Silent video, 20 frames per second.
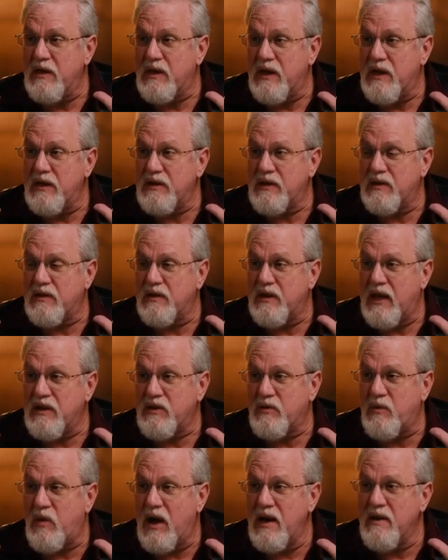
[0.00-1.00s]
because
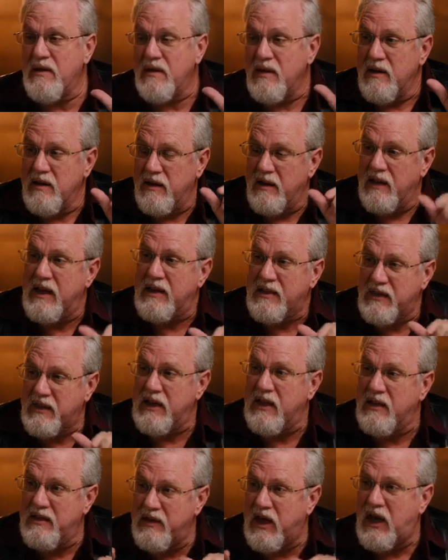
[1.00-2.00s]
that's why
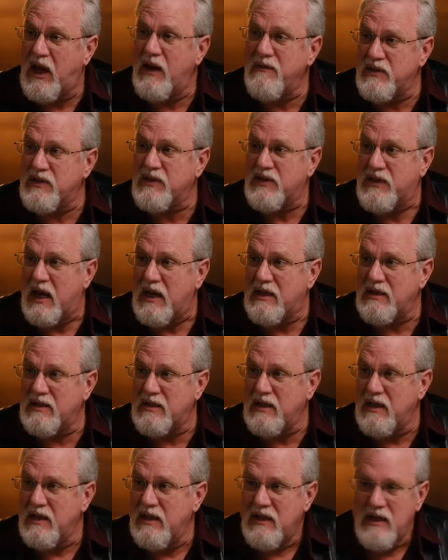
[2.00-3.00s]
it's in the Huff's
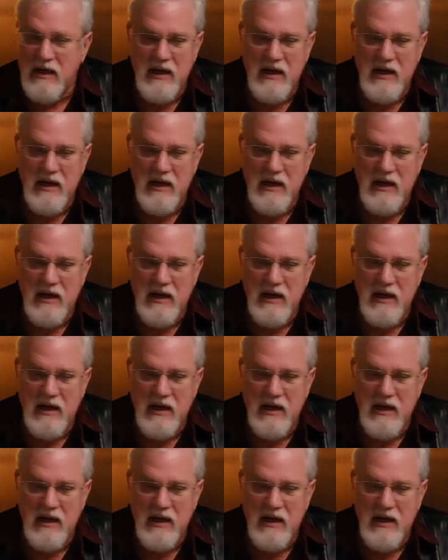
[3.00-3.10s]
text.